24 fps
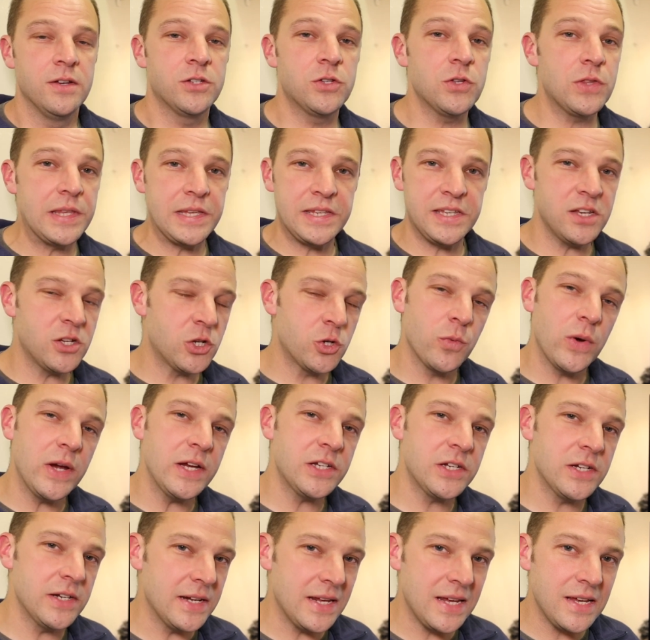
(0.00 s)
So the
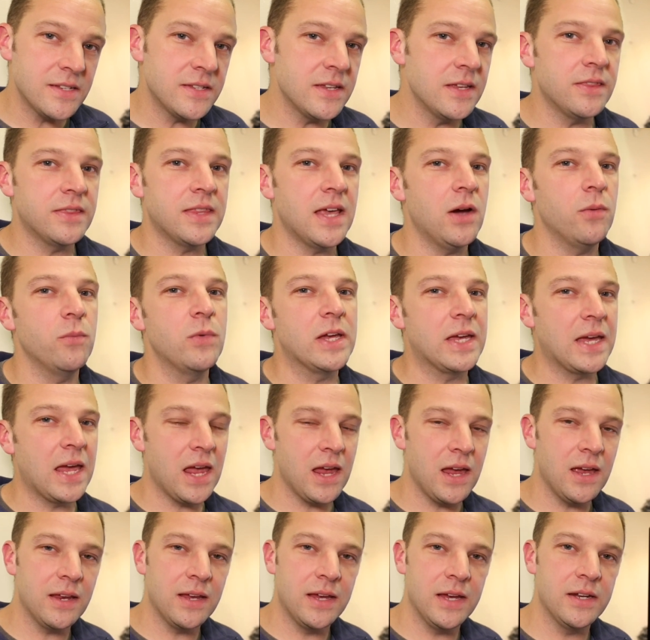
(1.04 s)
situation isn't that we
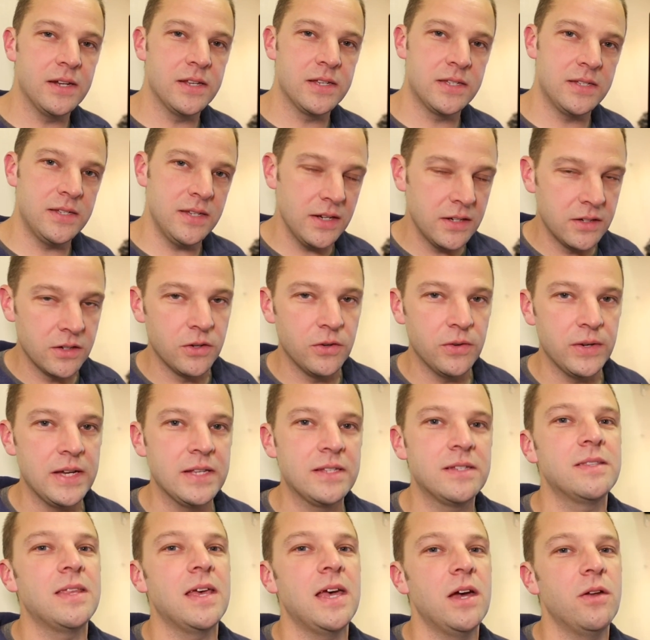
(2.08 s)
can't get a signal,
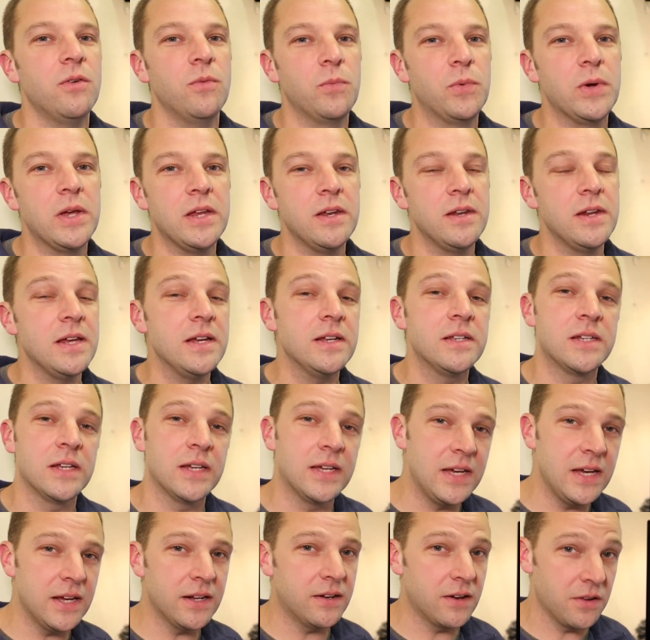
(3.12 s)
it's that we need to
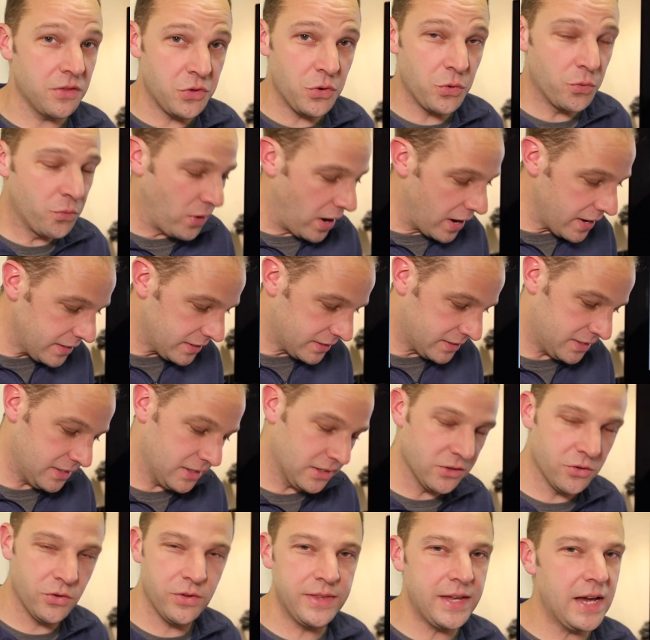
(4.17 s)
get the right
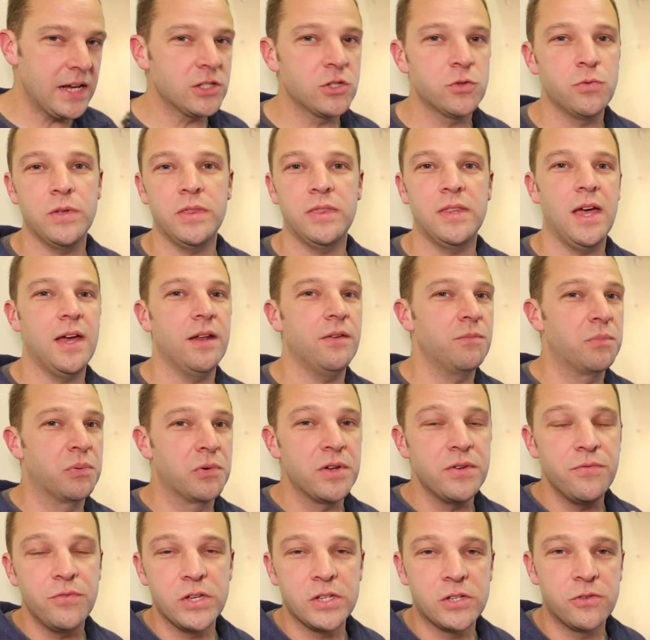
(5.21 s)
signal. And that's what that
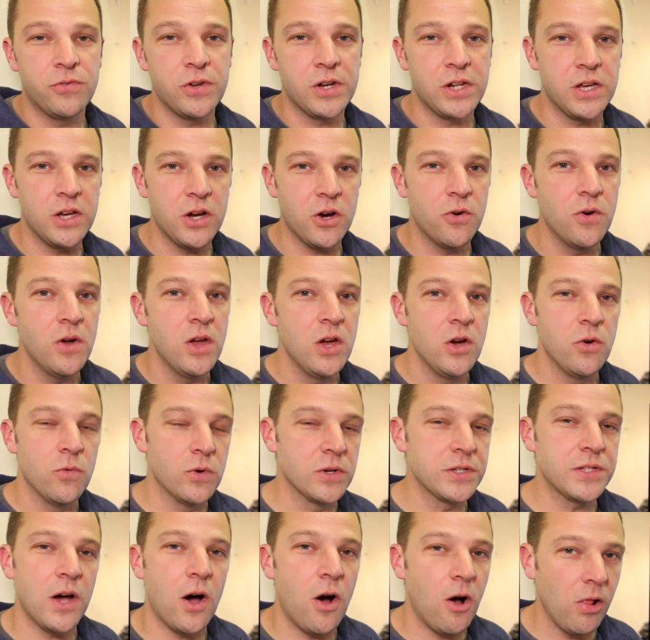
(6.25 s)
previous video
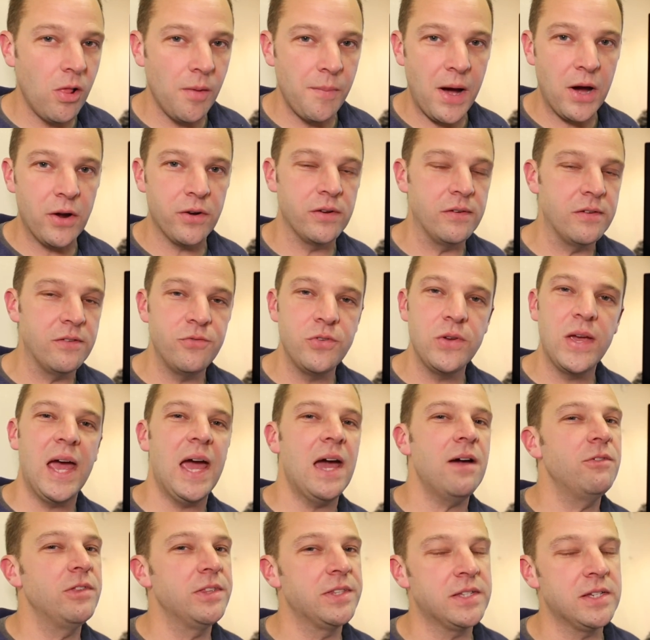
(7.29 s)
was all about. And if you
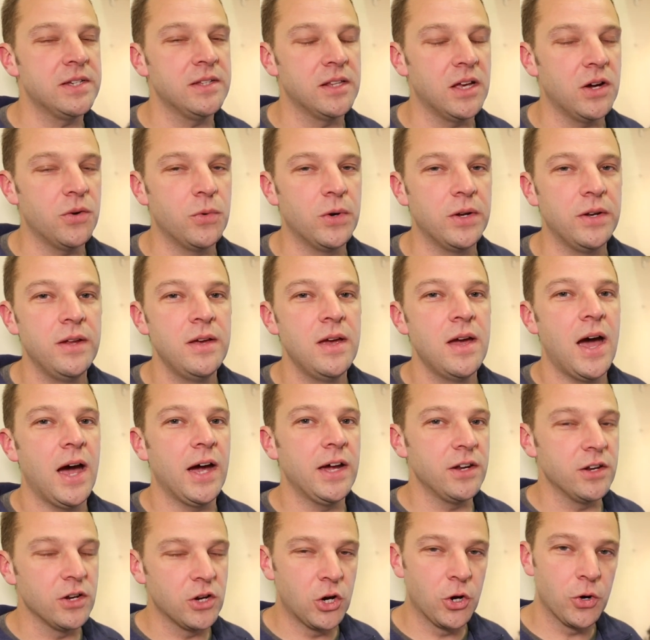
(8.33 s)
haven't seen that one,
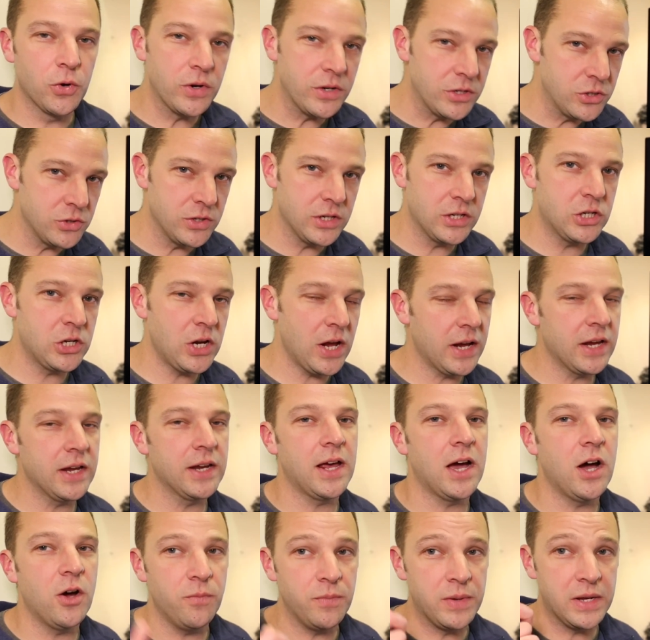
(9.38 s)
I'd encourage you to check
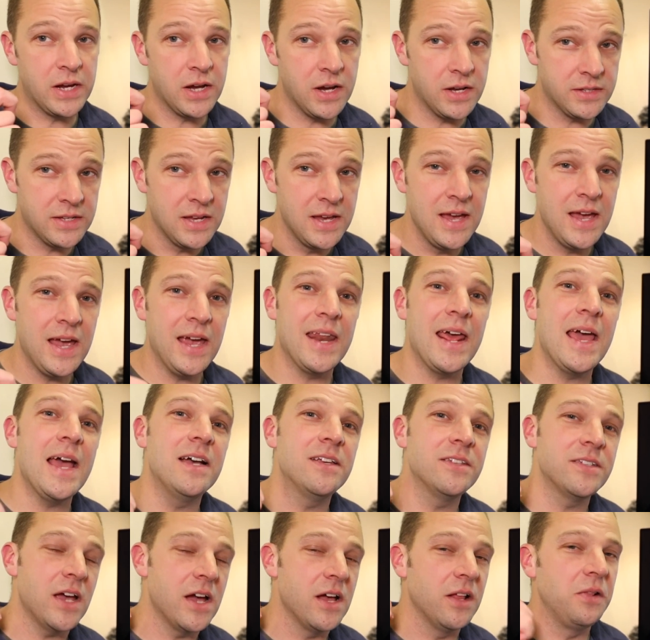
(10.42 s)
it out because it
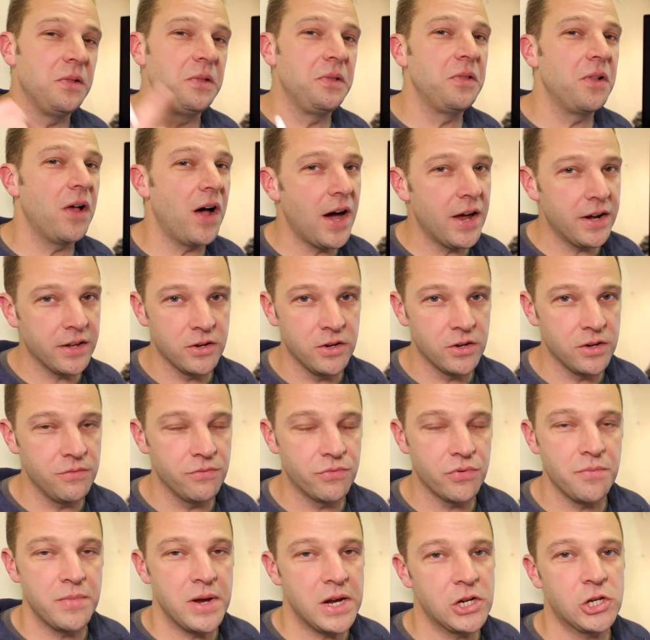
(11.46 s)
has a lot of good
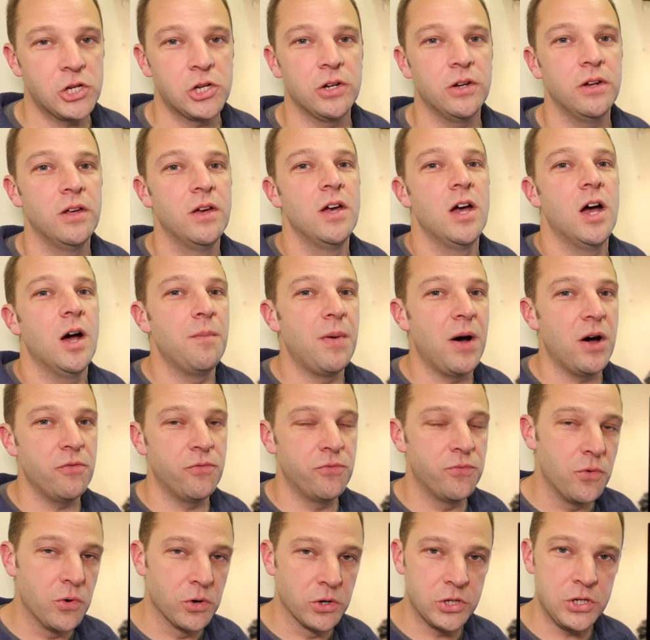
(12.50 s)
information about
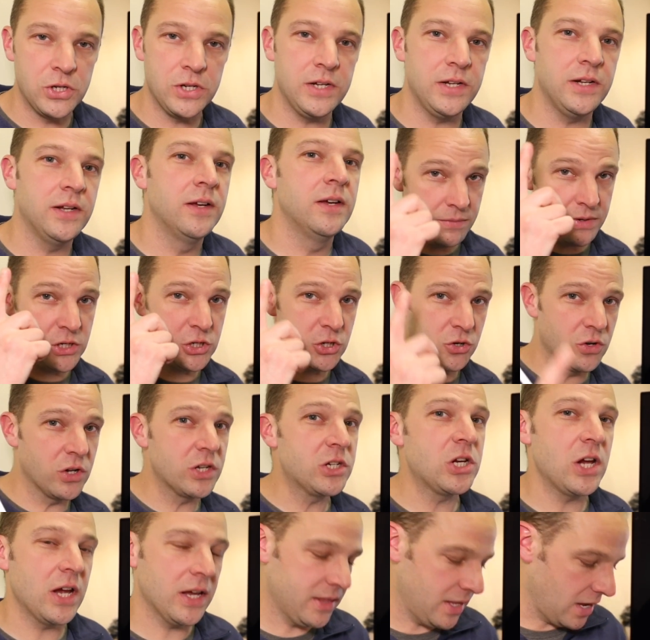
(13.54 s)
4G. Be sure to
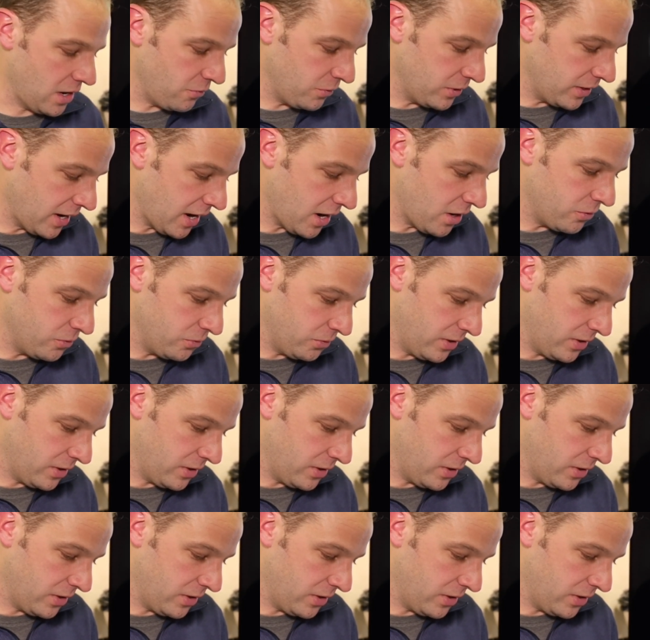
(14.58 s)
check that one out,